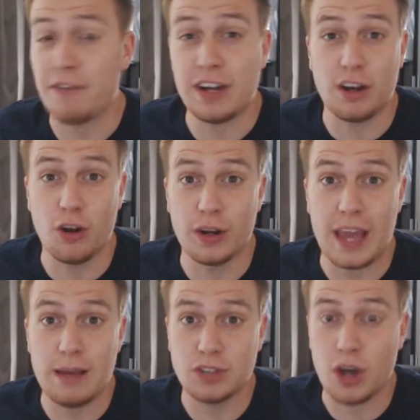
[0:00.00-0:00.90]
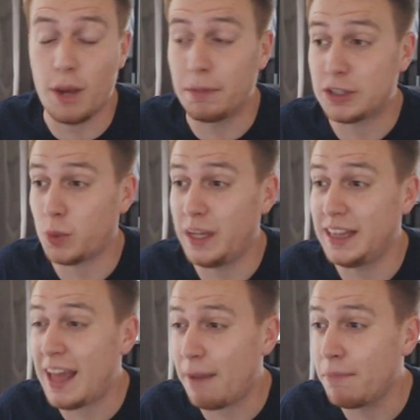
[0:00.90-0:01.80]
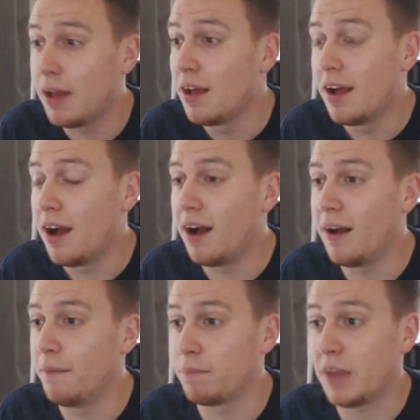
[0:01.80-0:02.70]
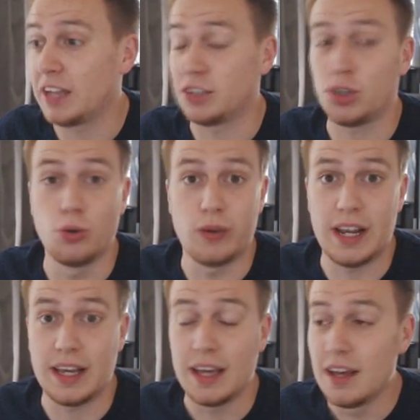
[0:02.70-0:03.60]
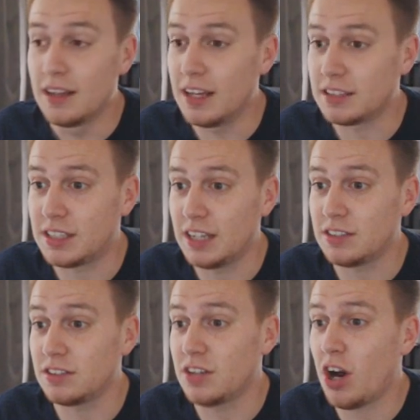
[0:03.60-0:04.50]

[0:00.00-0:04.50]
I haven't had a lot of game time between them at all really this season.